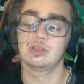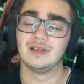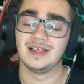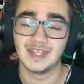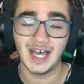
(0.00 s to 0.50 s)

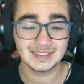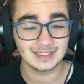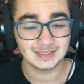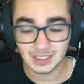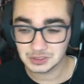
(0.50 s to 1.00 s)
And that's
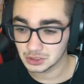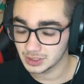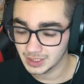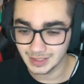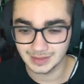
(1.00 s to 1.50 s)
essentially
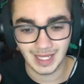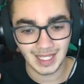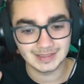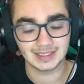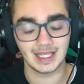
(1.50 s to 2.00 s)
it.
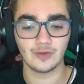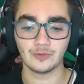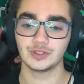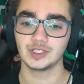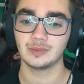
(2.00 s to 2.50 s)
That's
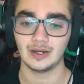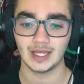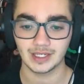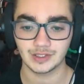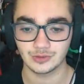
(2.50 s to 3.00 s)
everything about
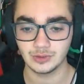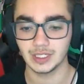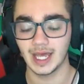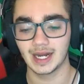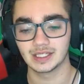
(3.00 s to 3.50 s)
Act 3,
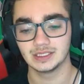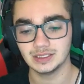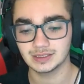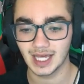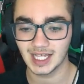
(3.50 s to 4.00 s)
and I think
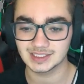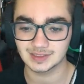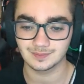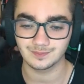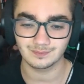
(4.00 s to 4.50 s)
that's
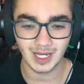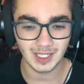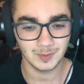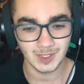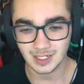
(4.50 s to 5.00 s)
my
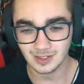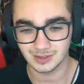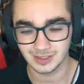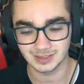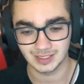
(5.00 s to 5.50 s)
opinion on the
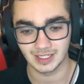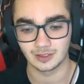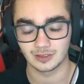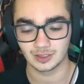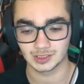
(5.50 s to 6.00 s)

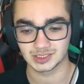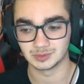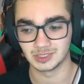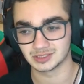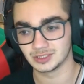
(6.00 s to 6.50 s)
entire
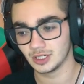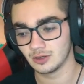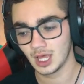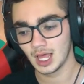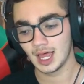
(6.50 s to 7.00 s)
subject.
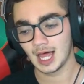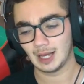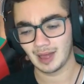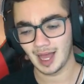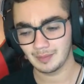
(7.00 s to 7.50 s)
I'm
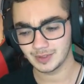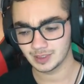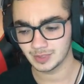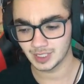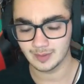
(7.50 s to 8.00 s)
happy to
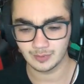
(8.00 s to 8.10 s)
be able